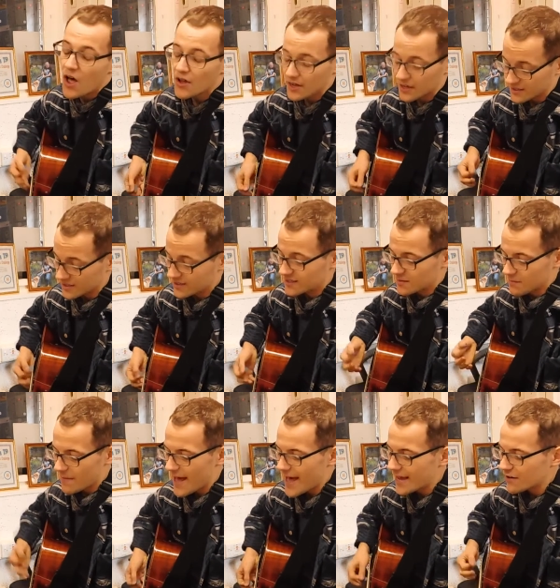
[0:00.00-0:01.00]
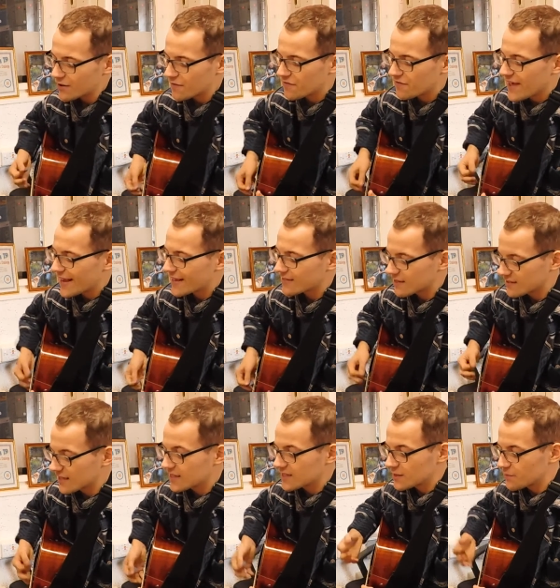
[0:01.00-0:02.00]
Cause it's a matter of fact
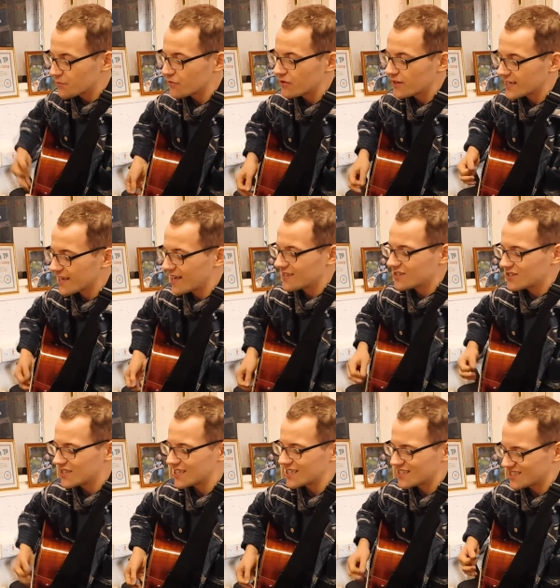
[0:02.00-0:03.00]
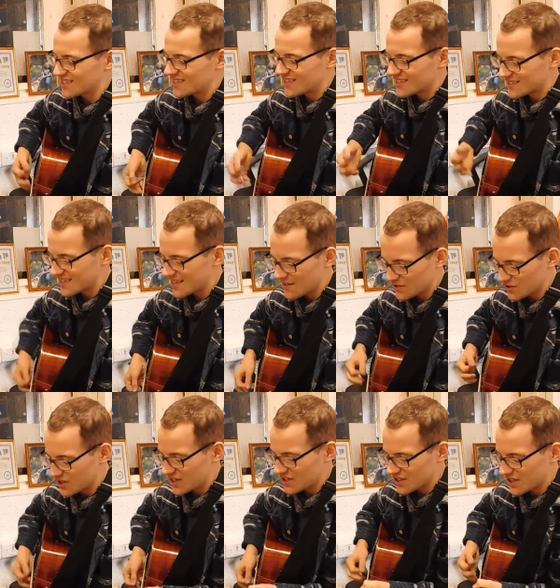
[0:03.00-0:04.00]
that there's a pretty contradiction in this
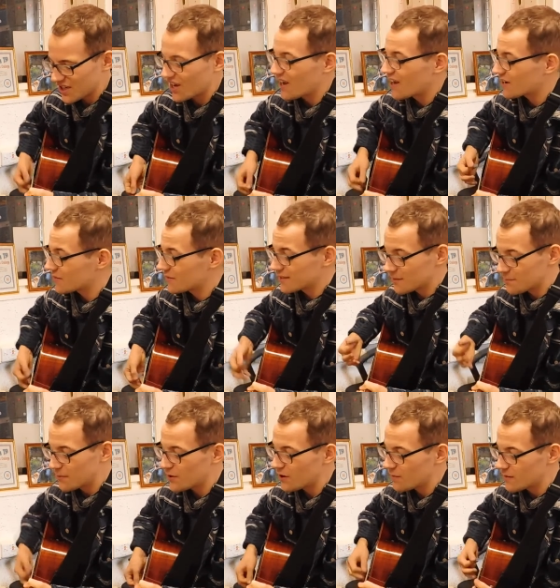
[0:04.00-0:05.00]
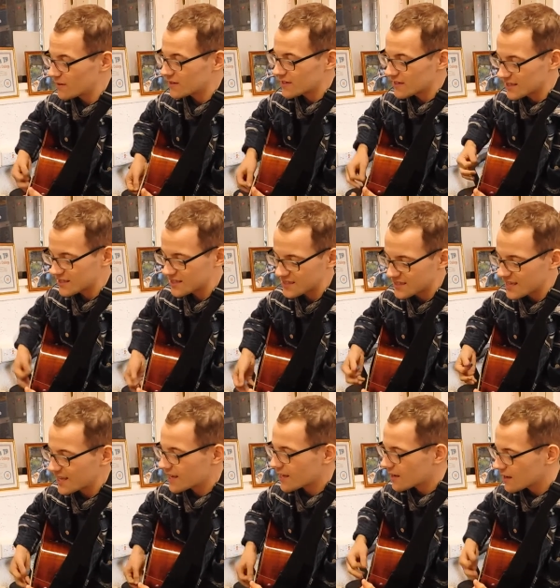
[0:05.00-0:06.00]
ever-changing concrete that permanently
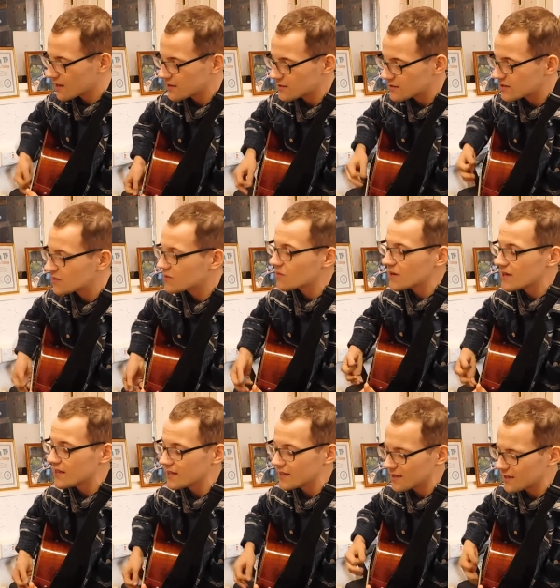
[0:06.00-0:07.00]
stains your ways.